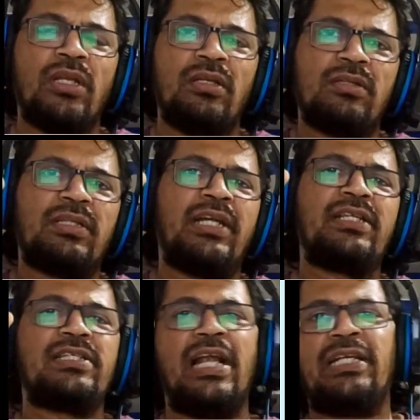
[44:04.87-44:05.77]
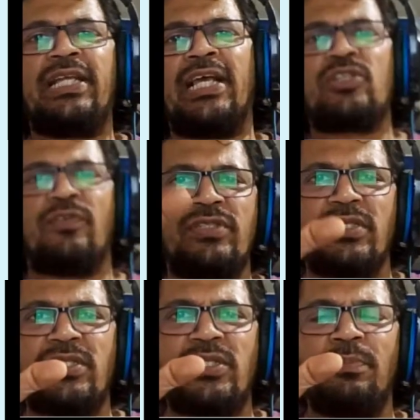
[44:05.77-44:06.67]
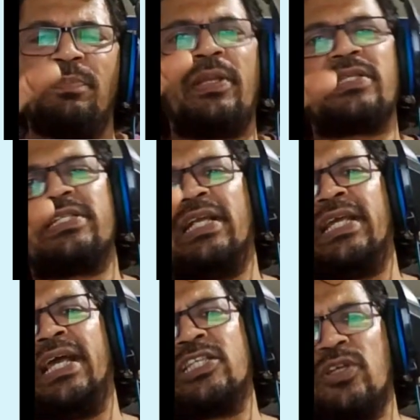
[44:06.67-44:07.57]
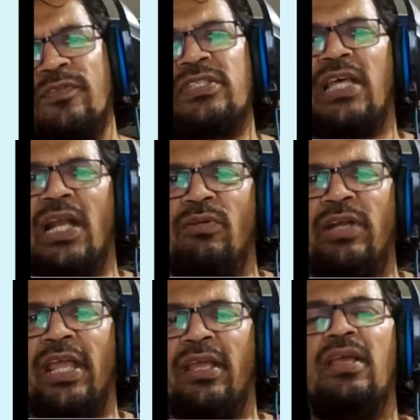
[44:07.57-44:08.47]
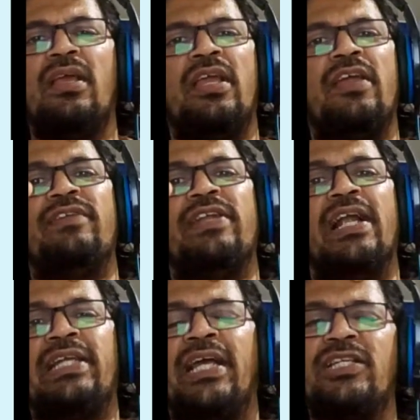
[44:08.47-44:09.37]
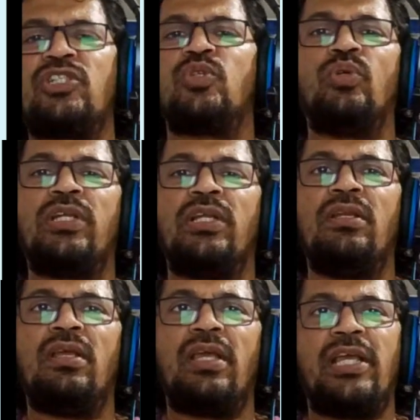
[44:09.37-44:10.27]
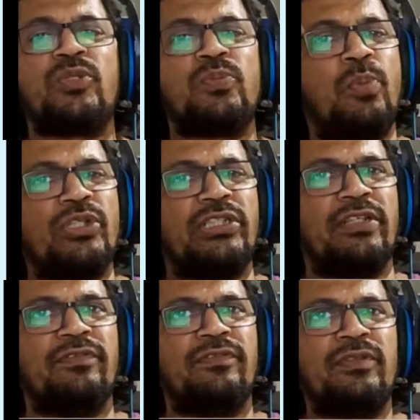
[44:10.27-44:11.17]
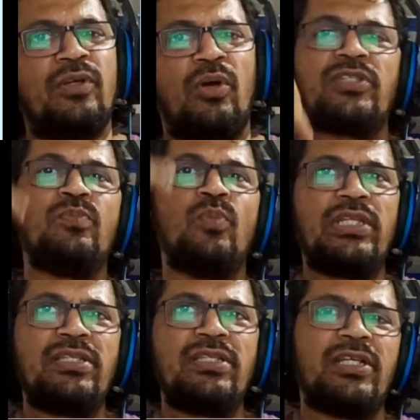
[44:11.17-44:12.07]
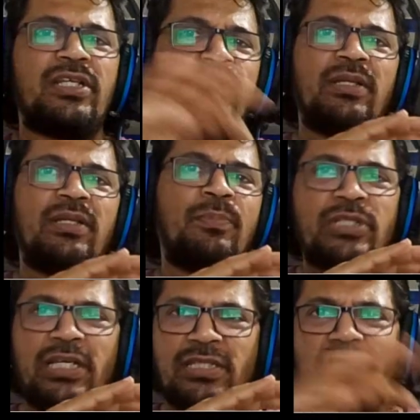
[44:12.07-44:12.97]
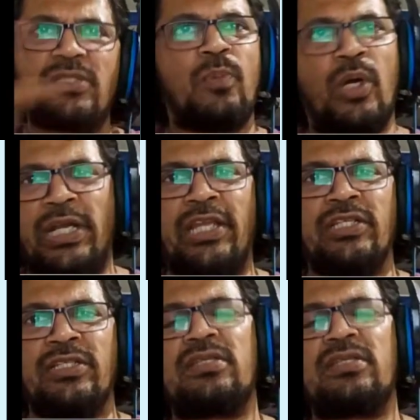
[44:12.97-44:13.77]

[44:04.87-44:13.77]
that is delta S of system plus delta S of surrounding. If delta S total is positive or is more than 0, then the process is spontaneous.